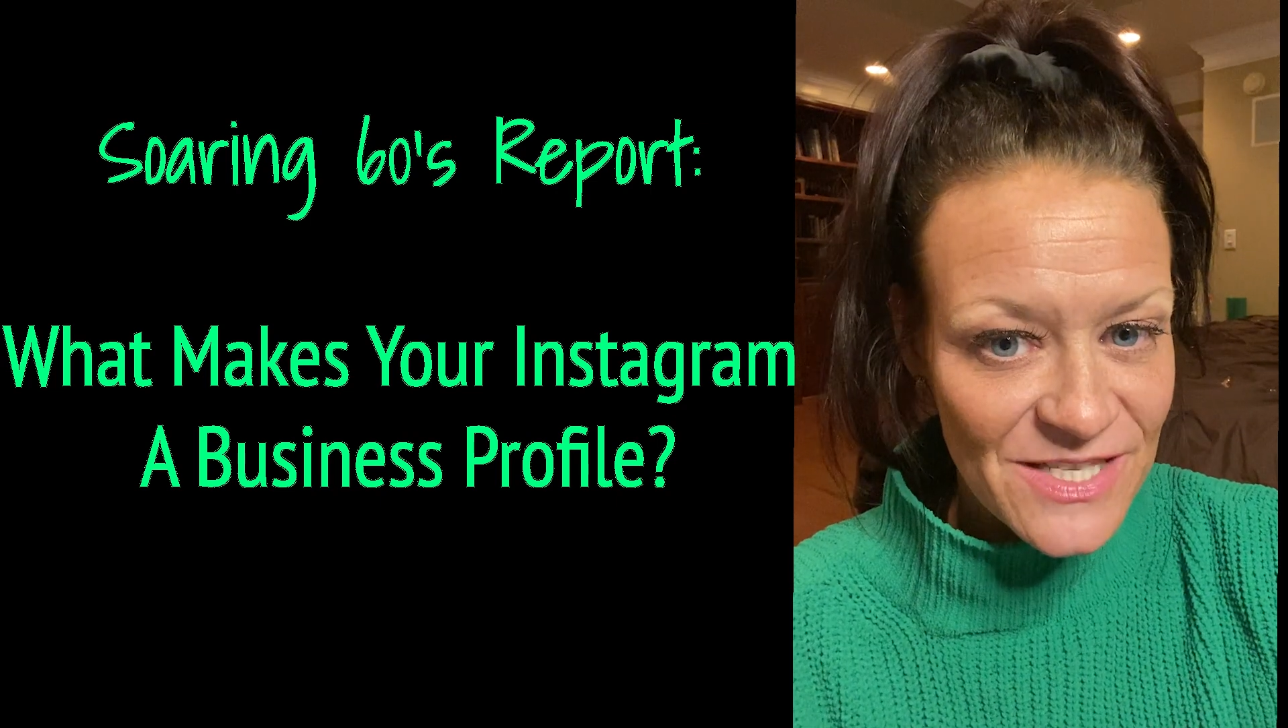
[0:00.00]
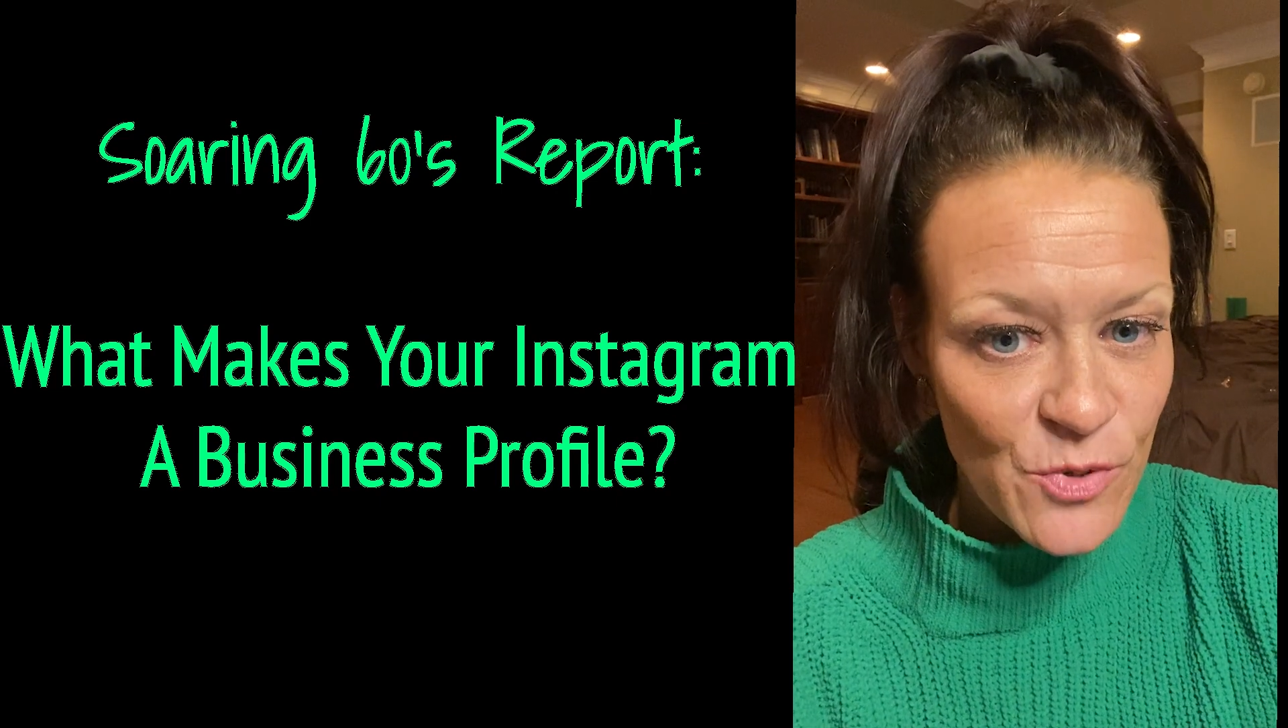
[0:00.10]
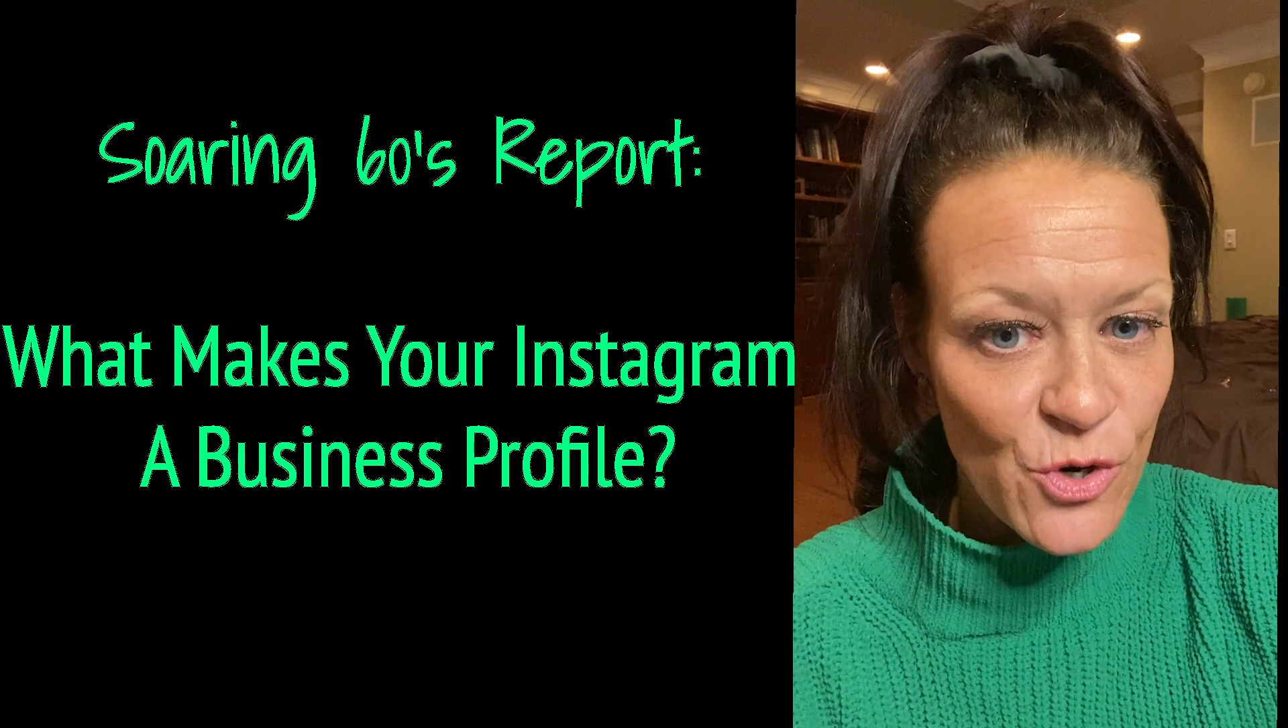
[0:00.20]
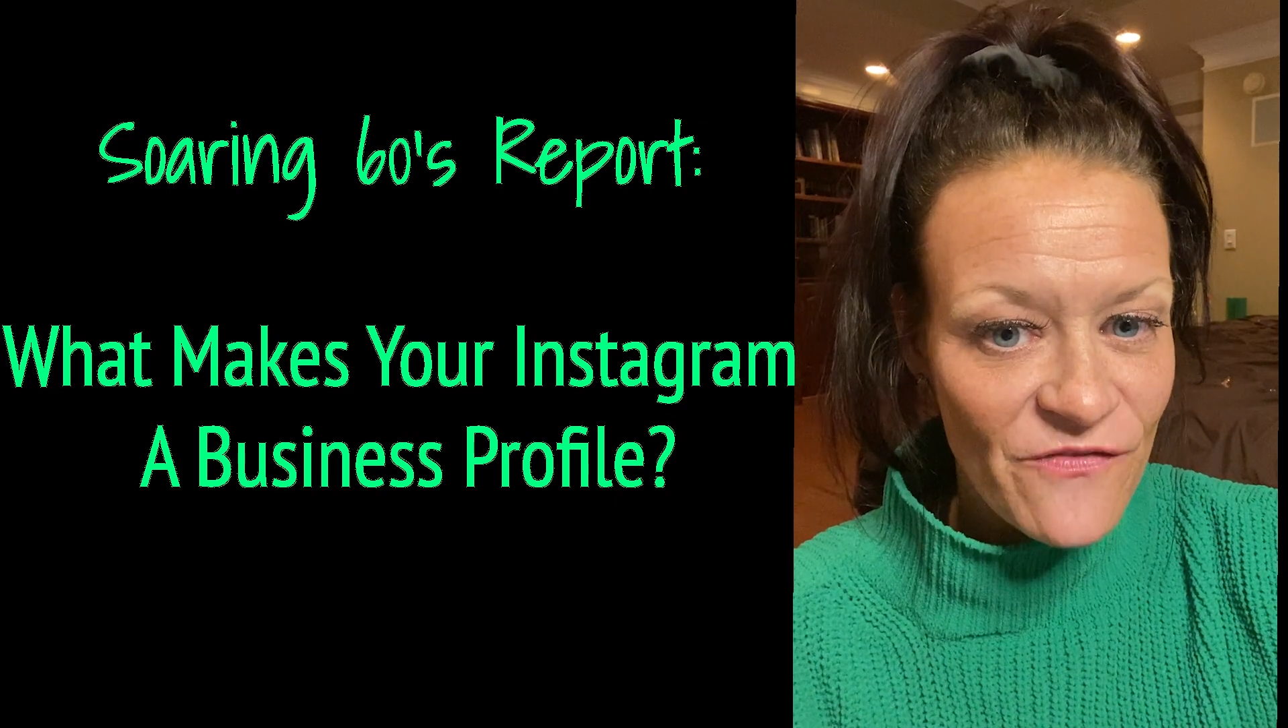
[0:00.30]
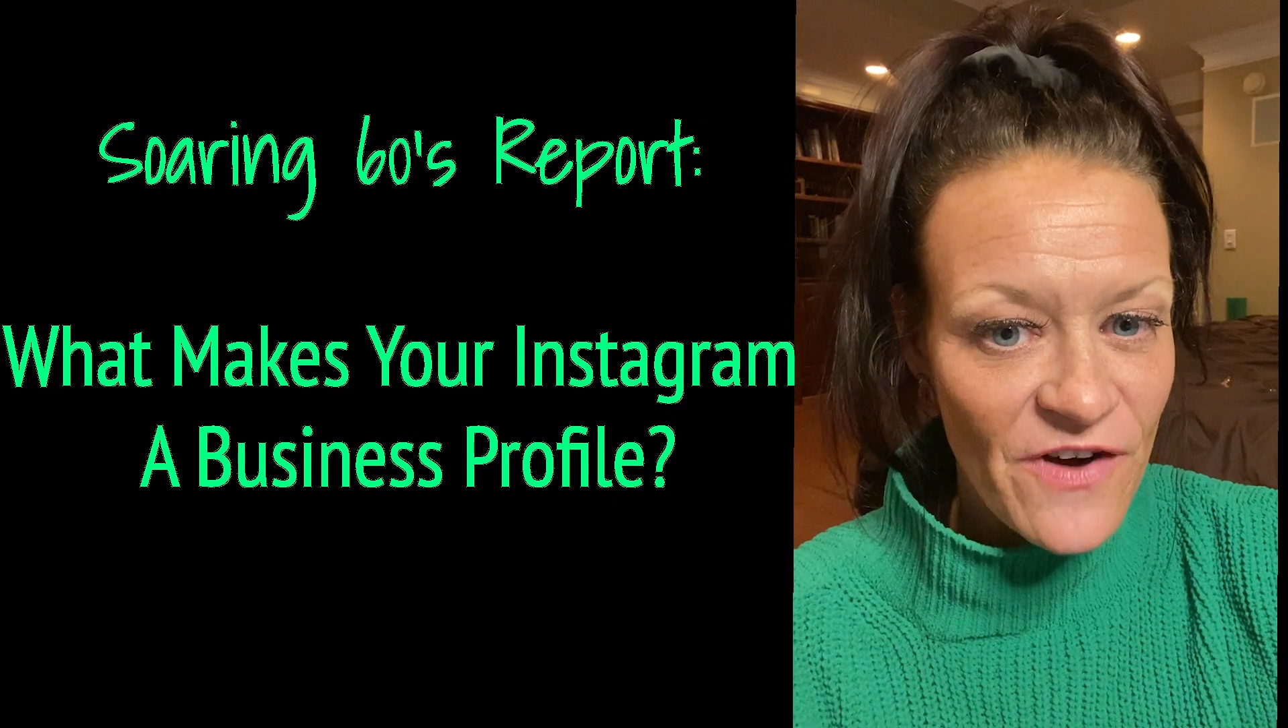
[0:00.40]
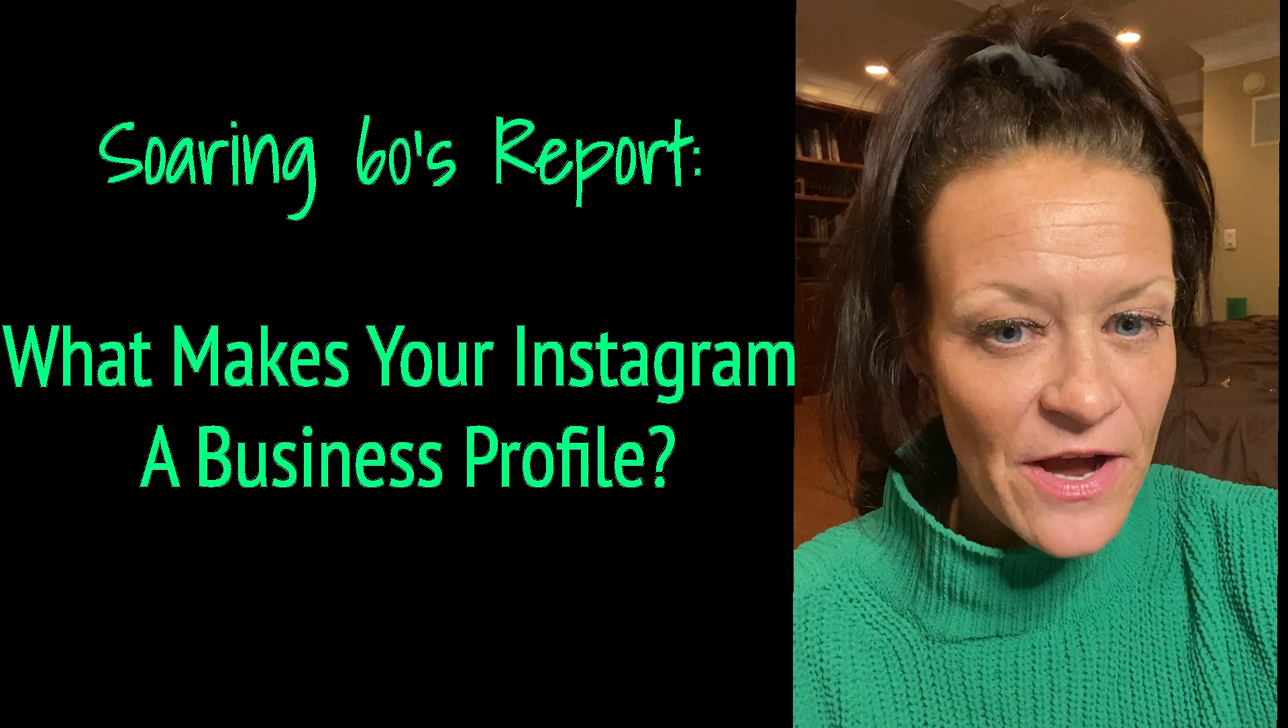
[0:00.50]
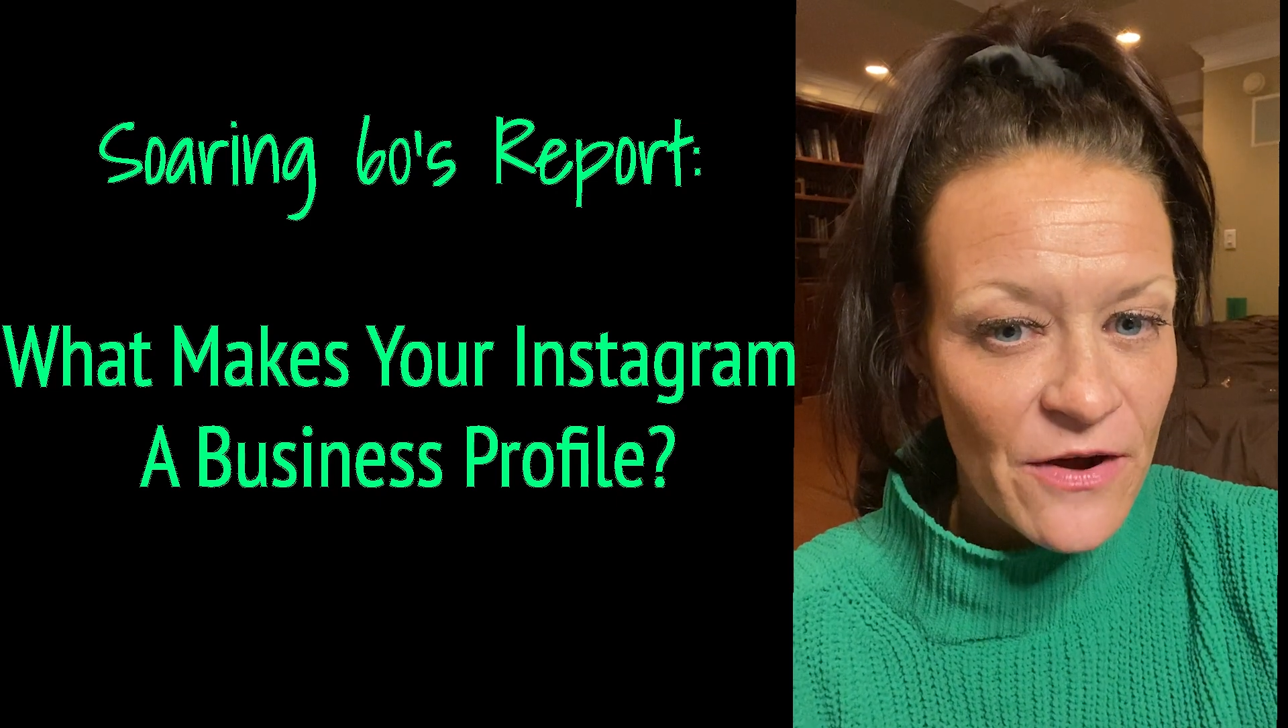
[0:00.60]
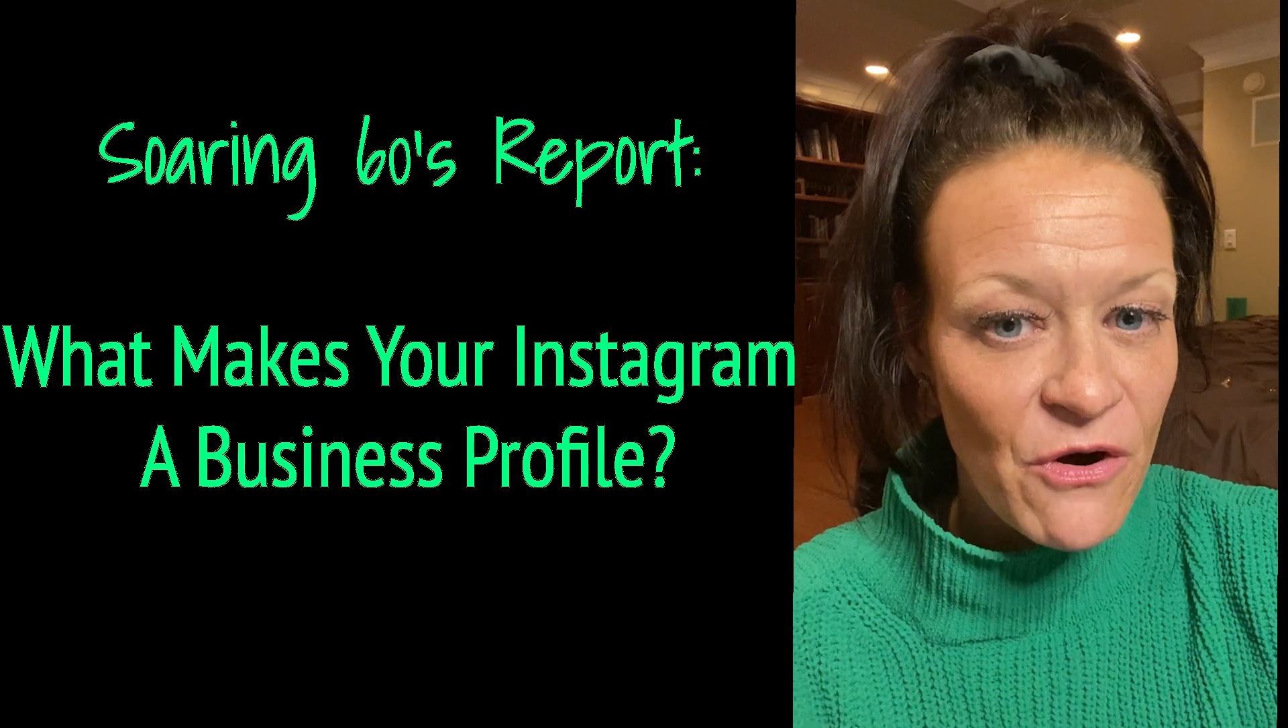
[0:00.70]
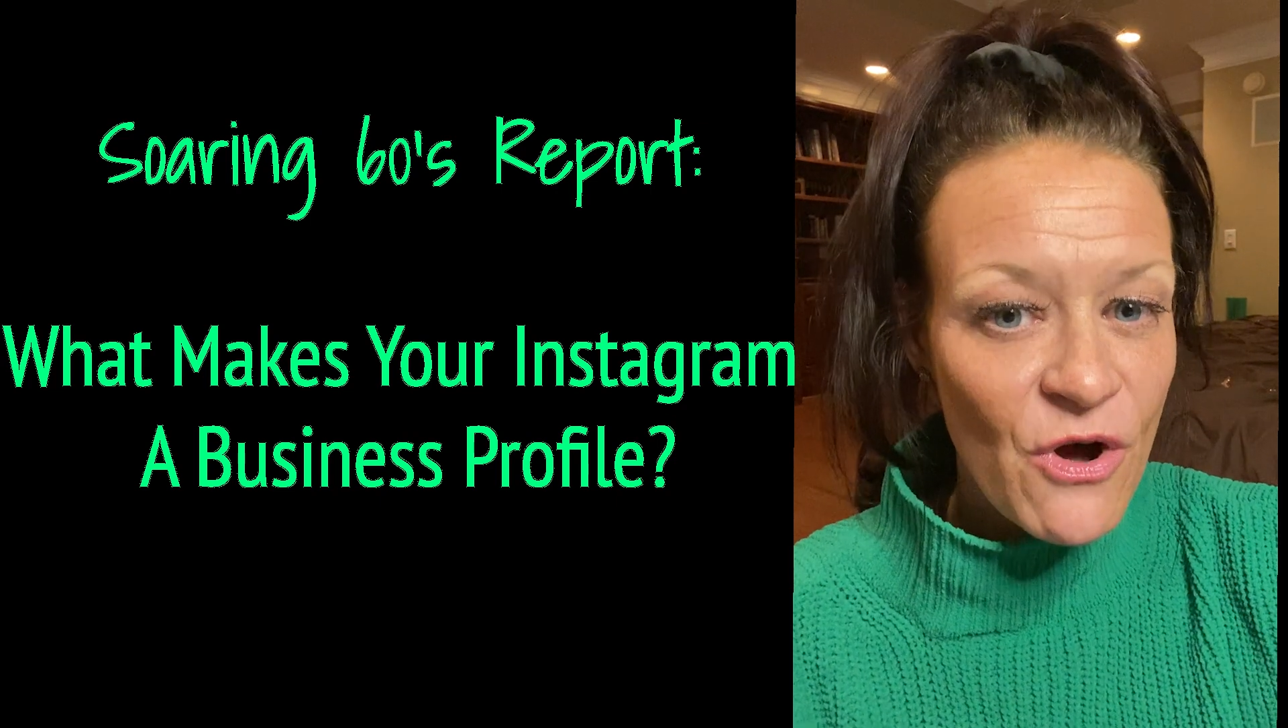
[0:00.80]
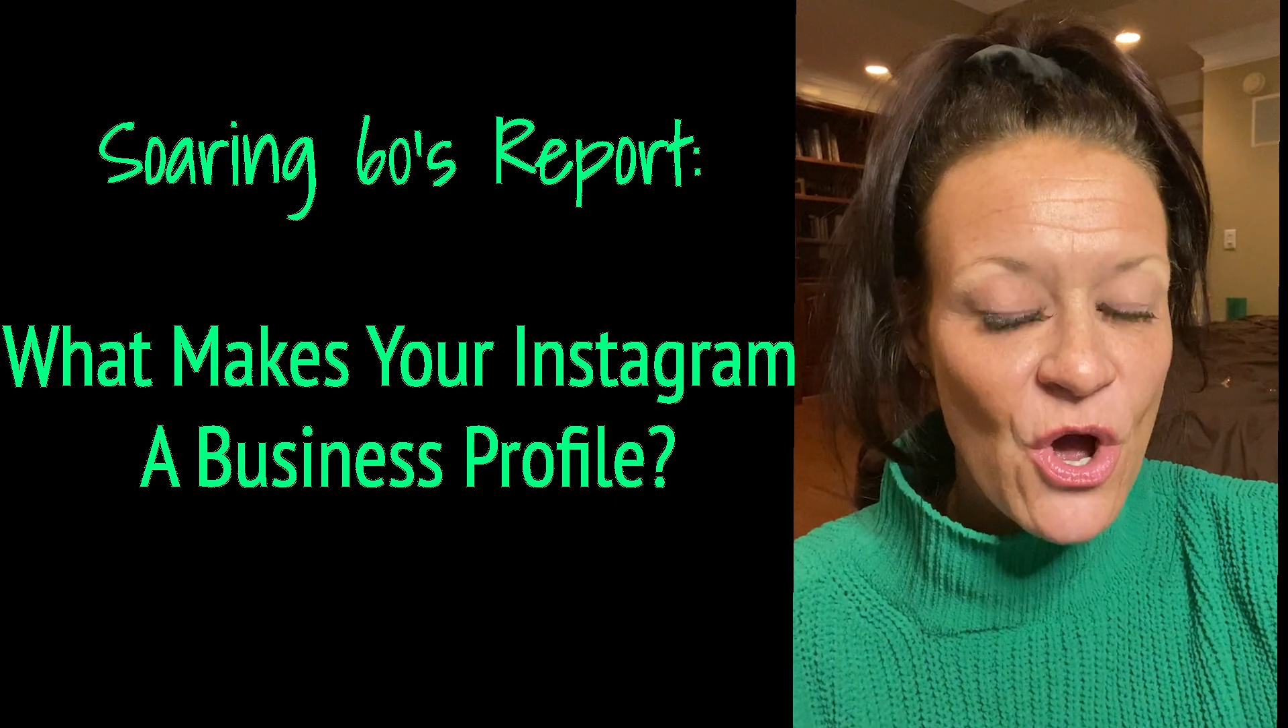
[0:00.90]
profile.